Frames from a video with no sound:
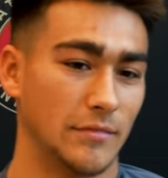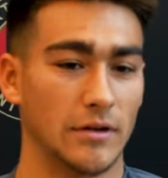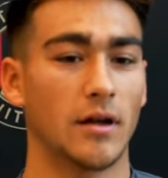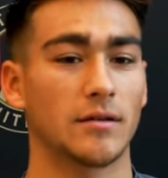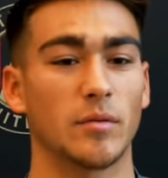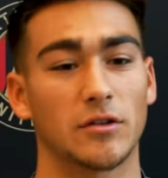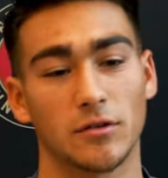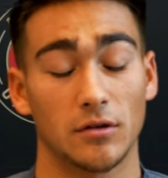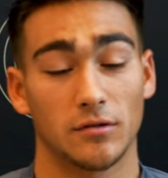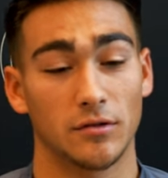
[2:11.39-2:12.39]
you know, not to make
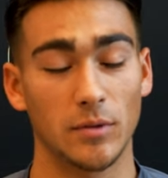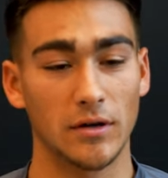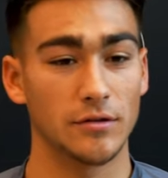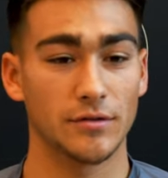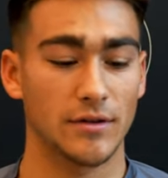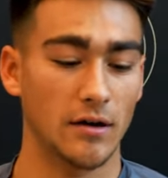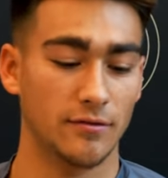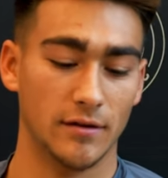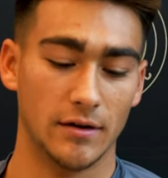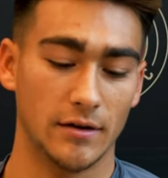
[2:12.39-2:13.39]
excuses, but it was
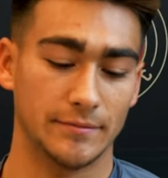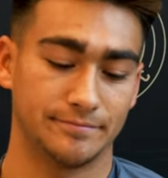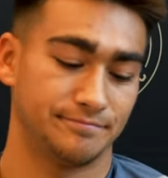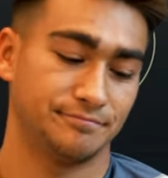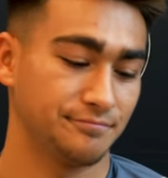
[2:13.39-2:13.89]
tough. Um,